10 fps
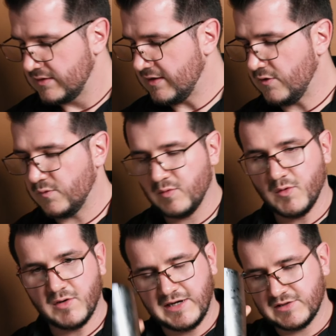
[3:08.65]
Now we
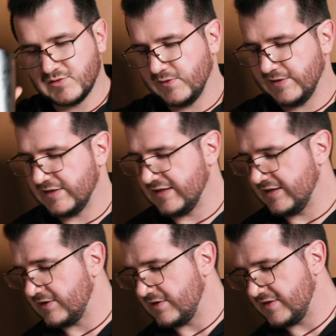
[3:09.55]
won't actually
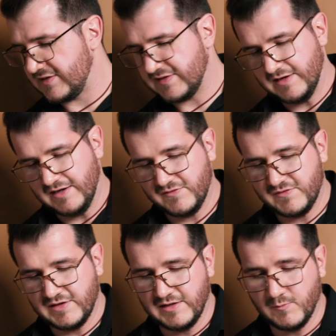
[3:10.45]
need this
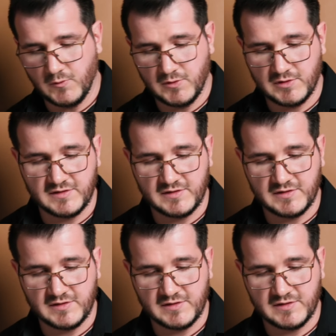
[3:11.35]
half anymore